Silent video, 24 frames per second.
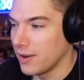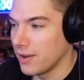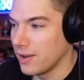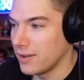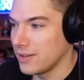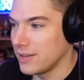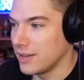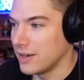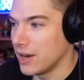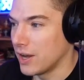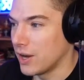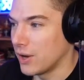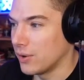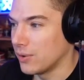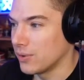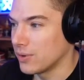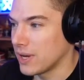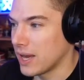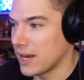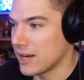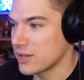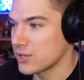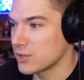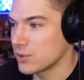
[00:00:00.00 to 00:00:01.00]
you know
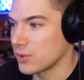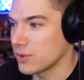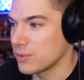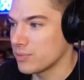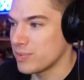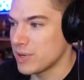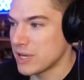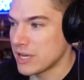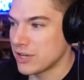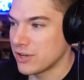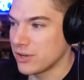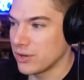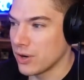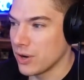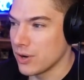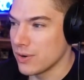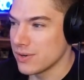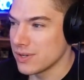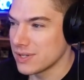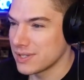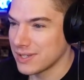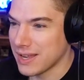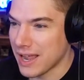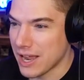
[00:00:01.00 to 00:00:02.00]
kind of sort of pick your
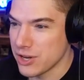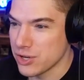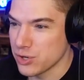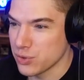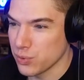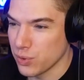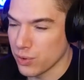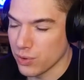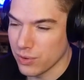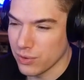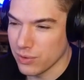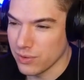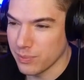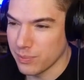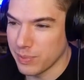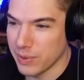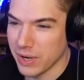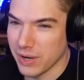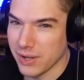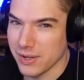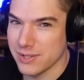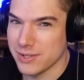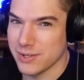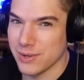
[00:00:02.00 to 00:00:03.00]
own schedule but
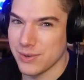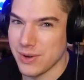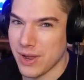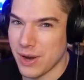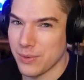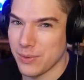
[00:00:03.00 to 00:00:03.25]
also not